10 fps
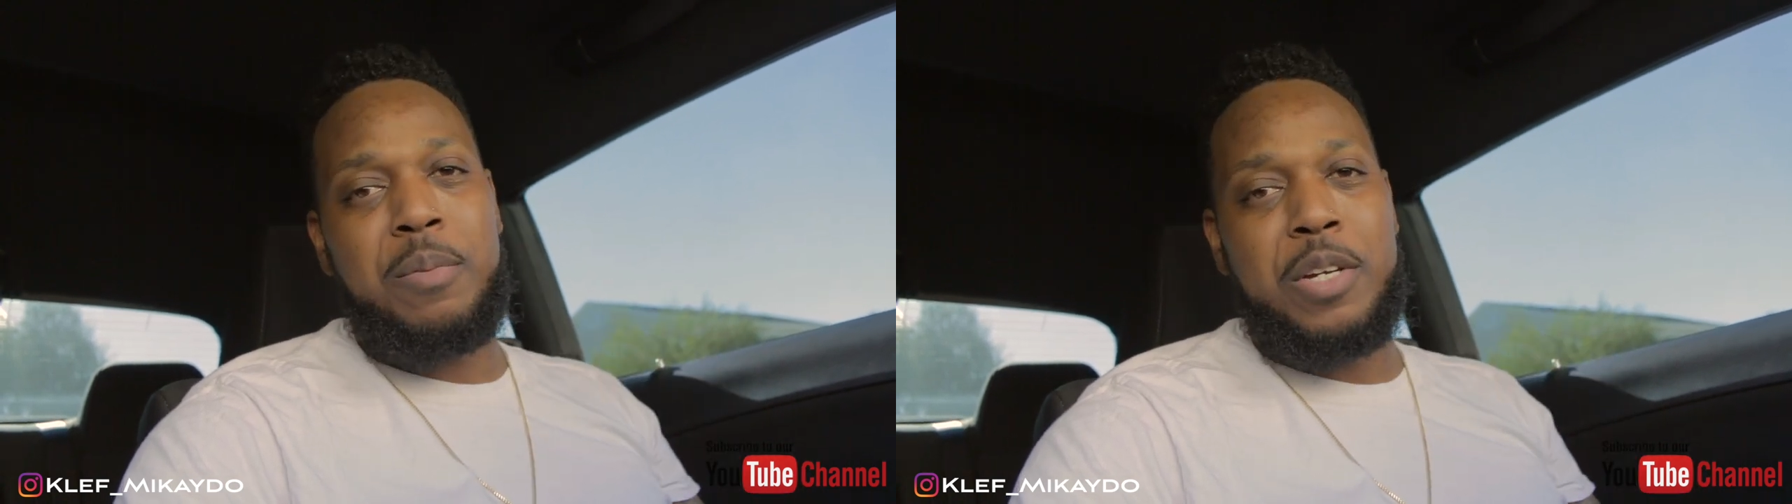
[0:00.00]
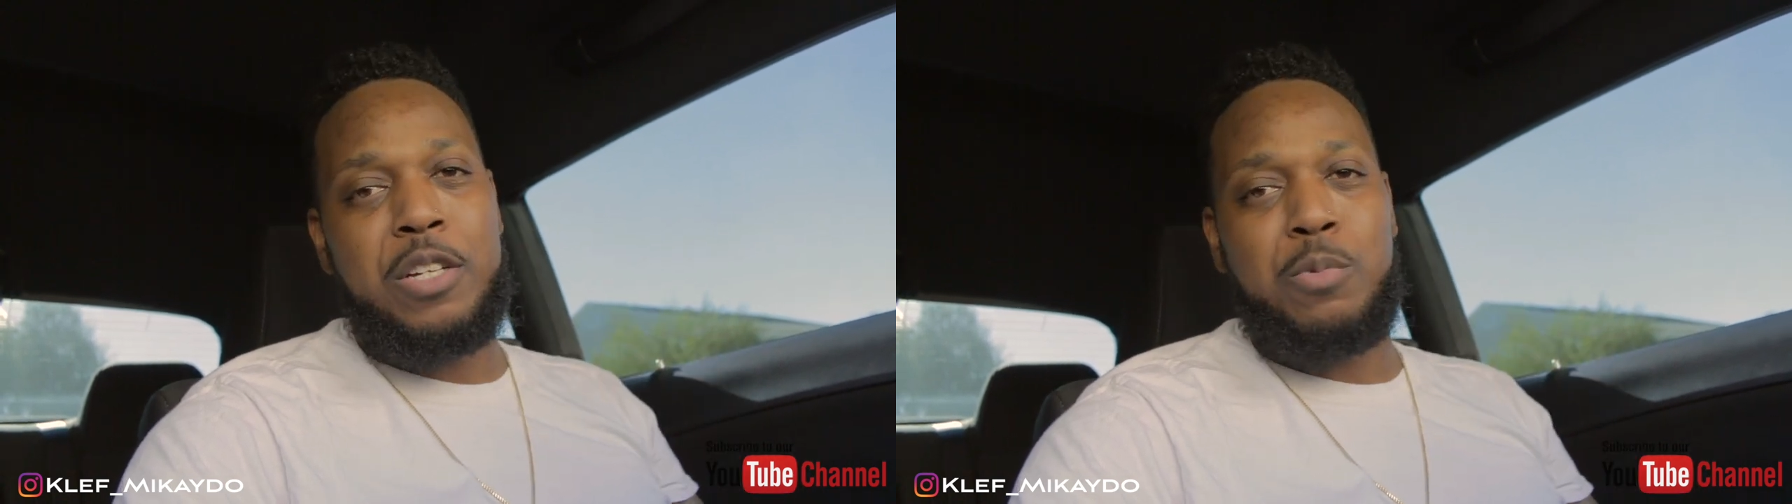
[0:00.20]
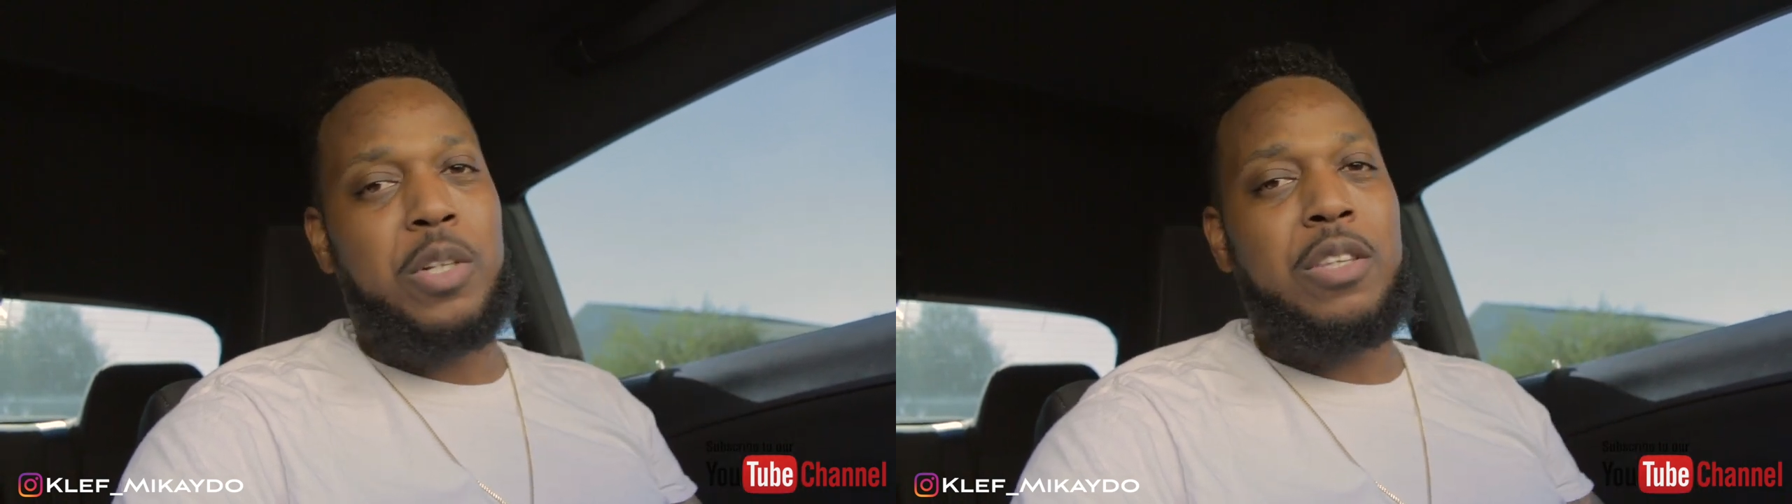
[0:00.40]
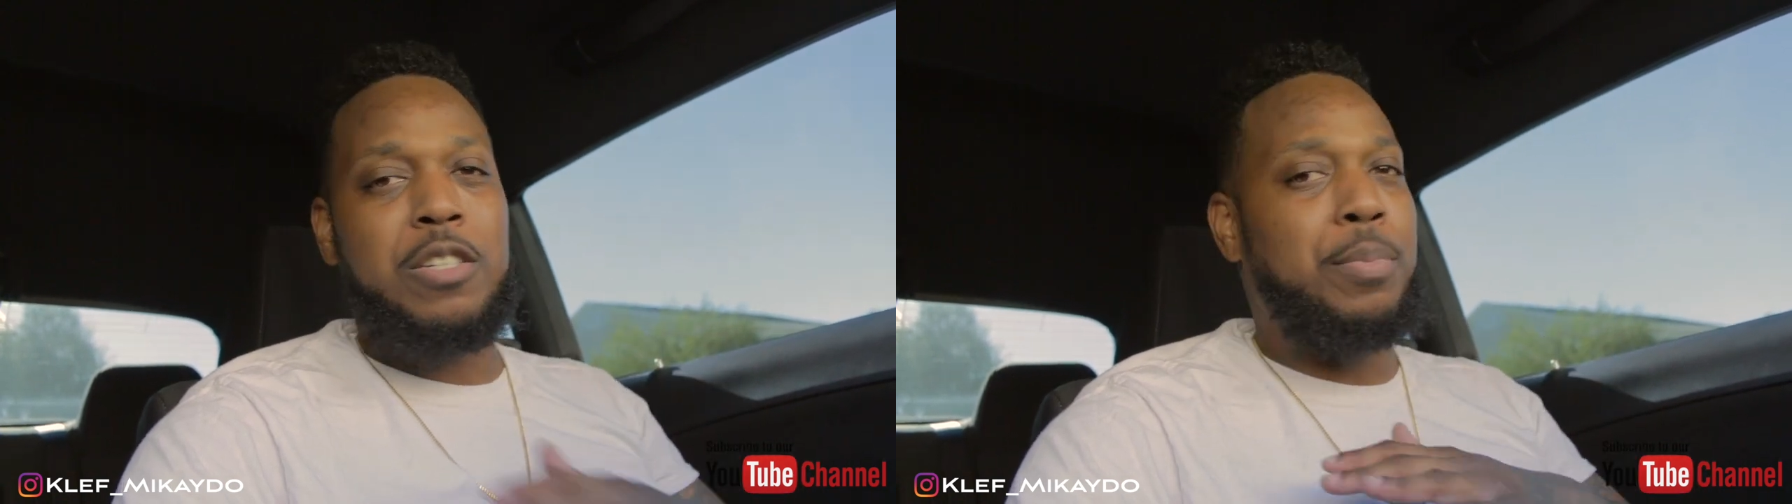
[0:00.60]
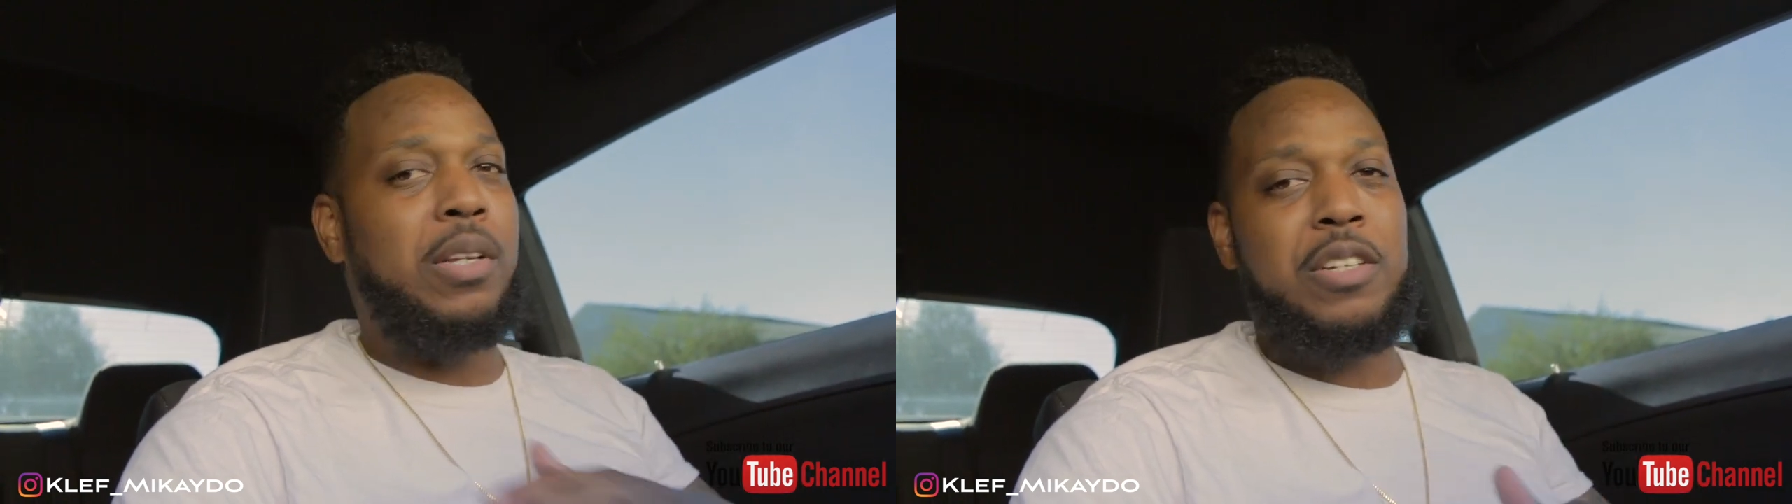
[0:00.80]
because what
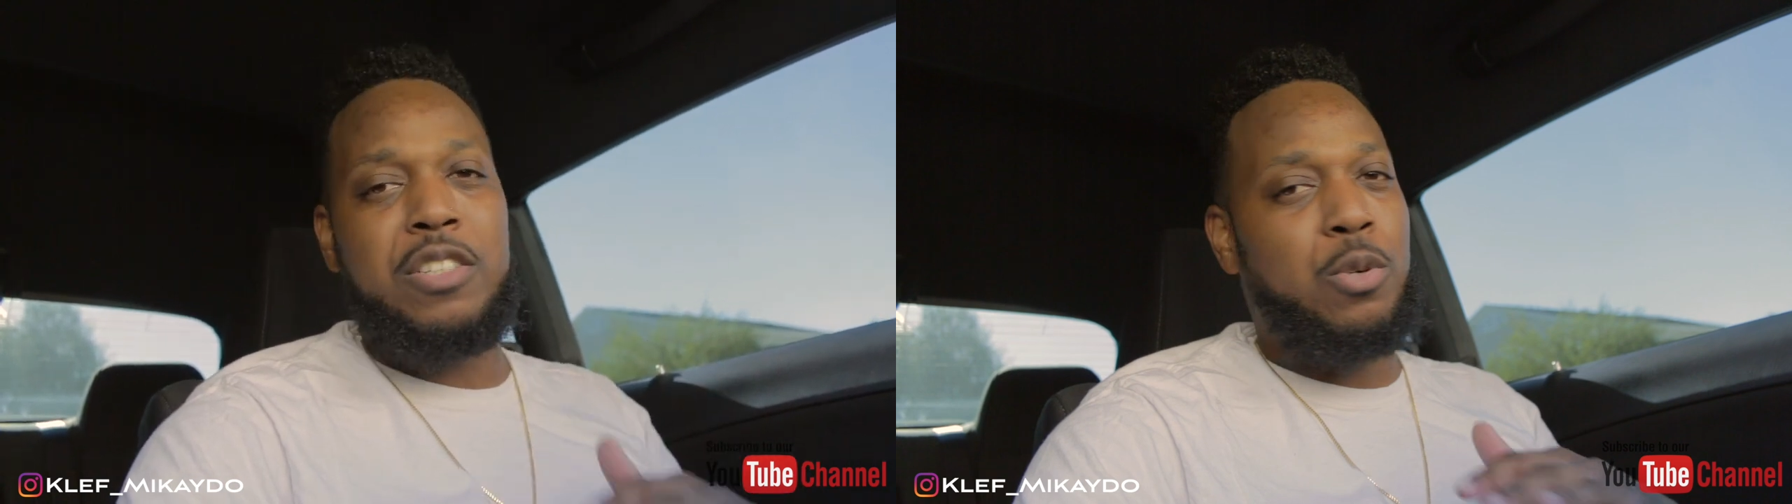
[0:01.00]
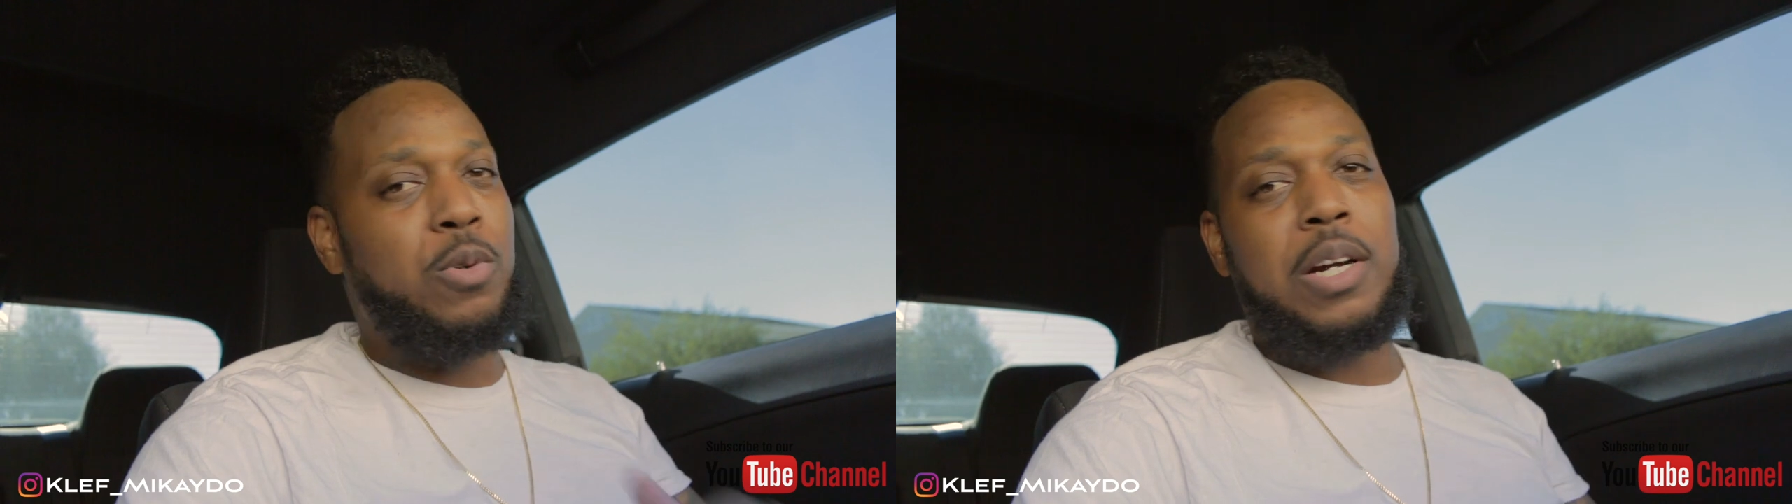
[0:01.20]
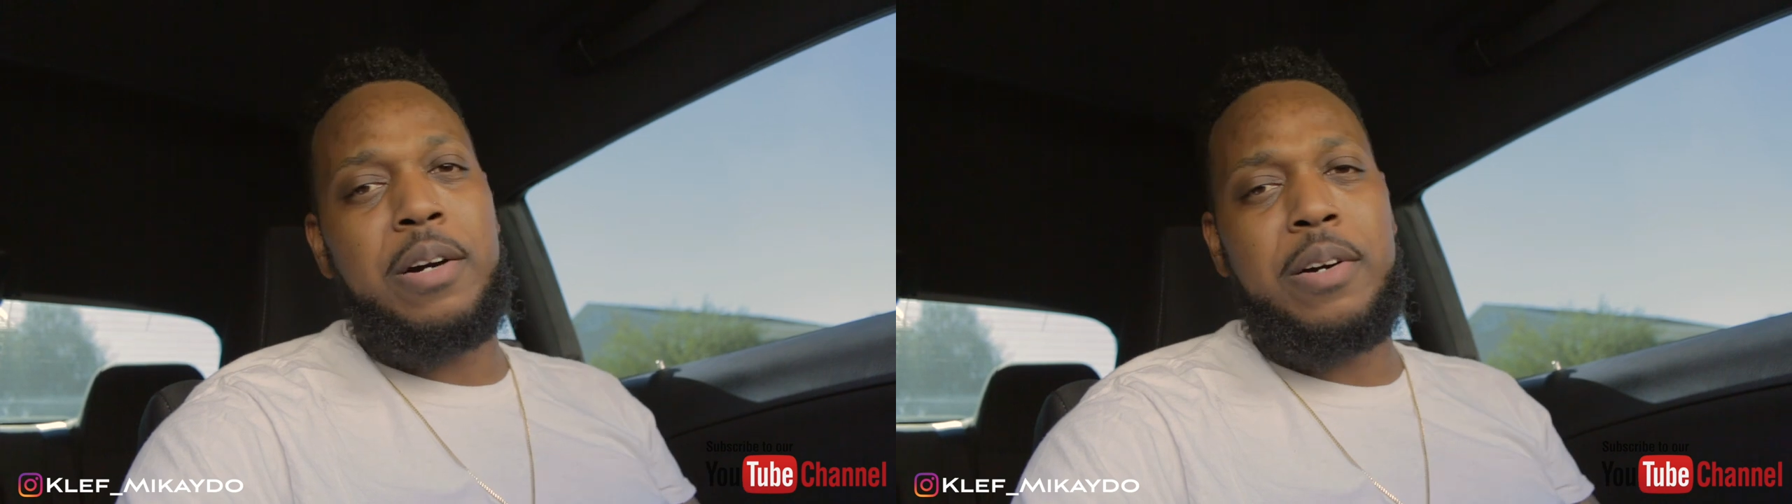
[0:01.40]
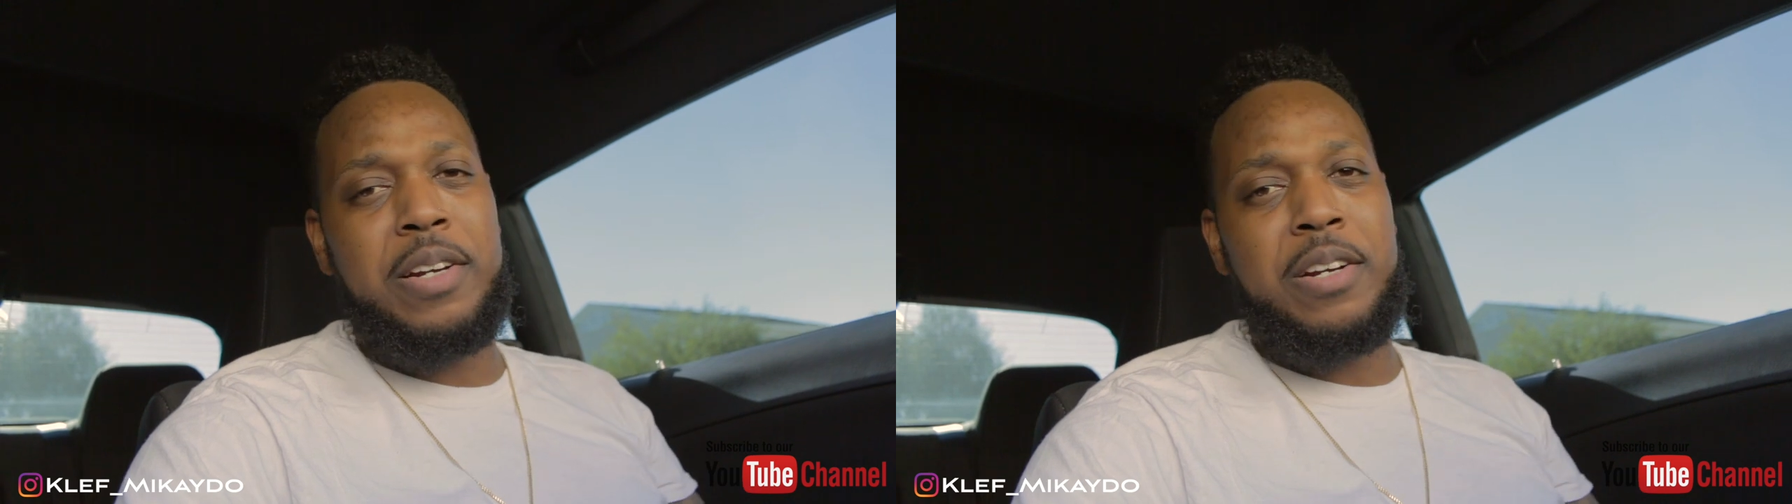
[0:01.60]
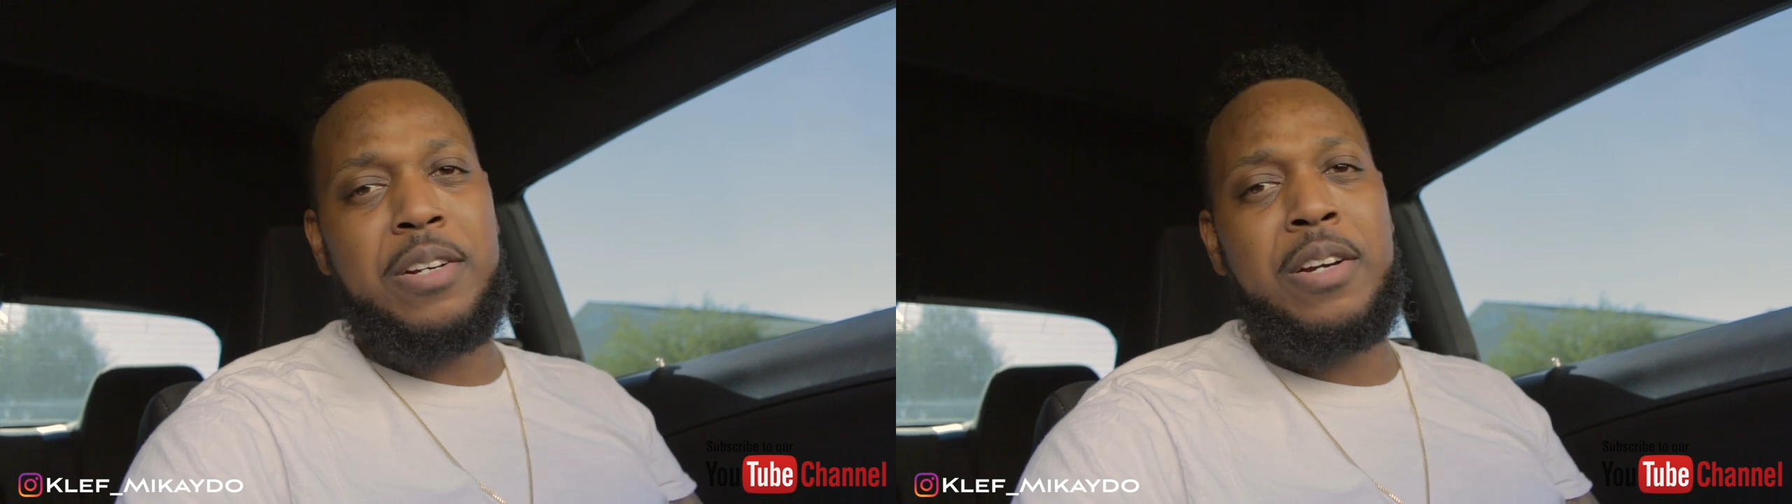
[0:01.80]
these police doing out
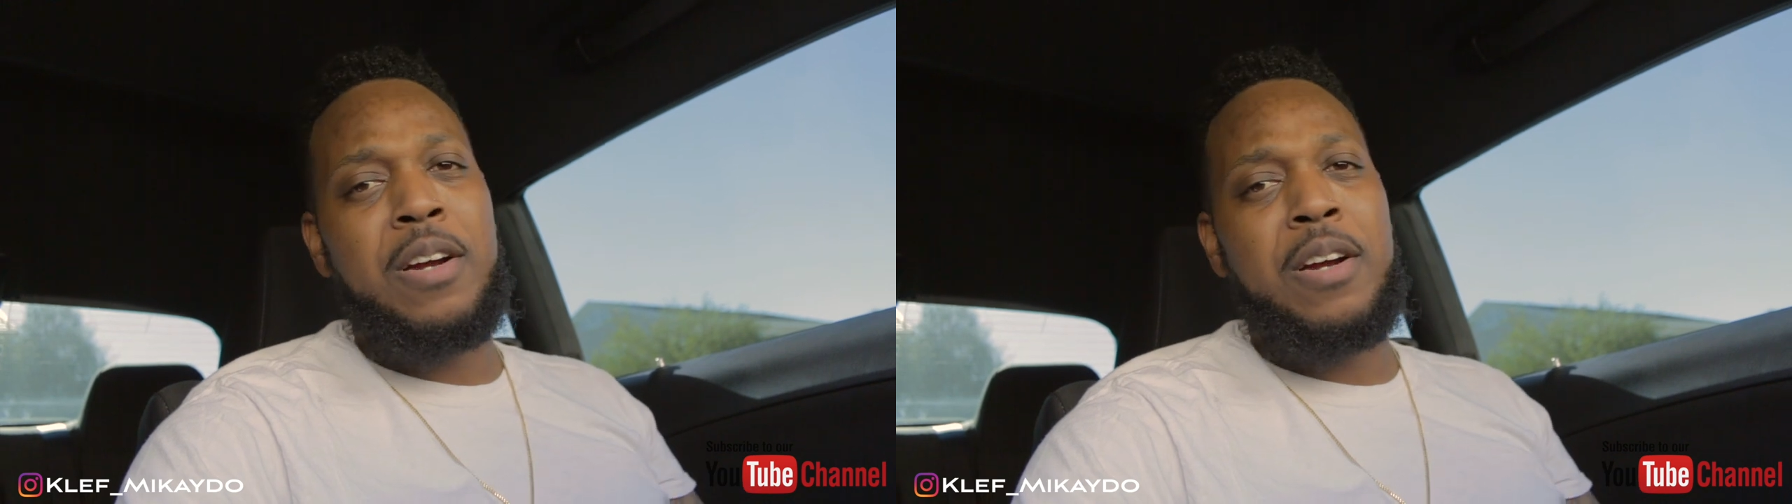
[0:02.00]
here